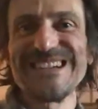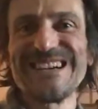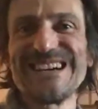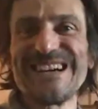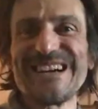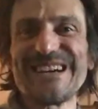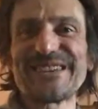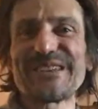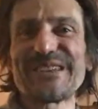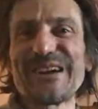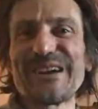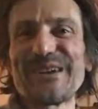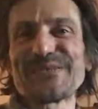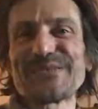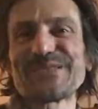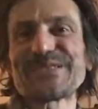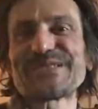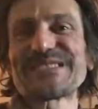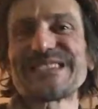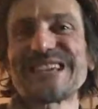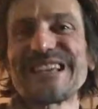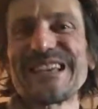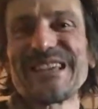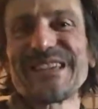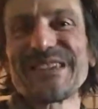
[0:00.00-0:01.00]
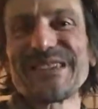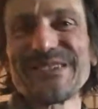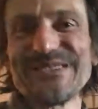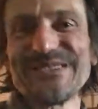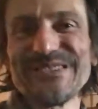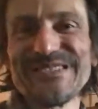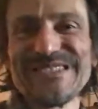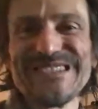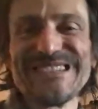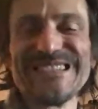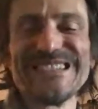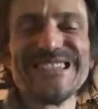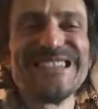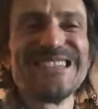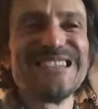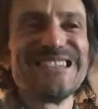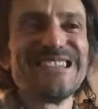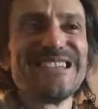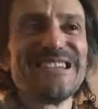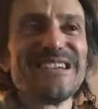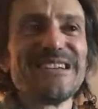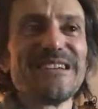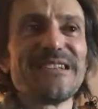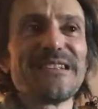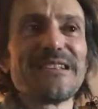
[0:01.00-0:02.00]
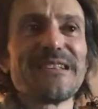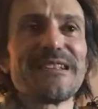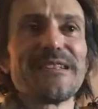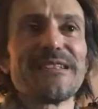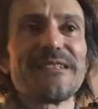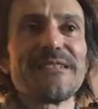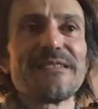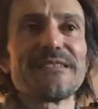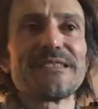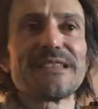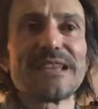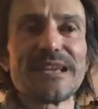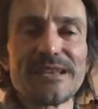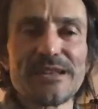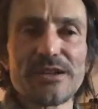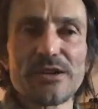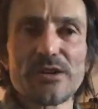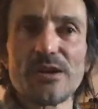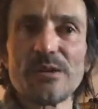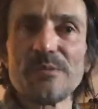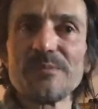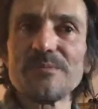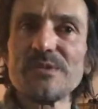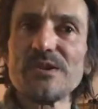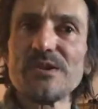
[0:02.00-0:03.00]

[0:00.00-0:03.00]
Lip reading: I was telling you, then come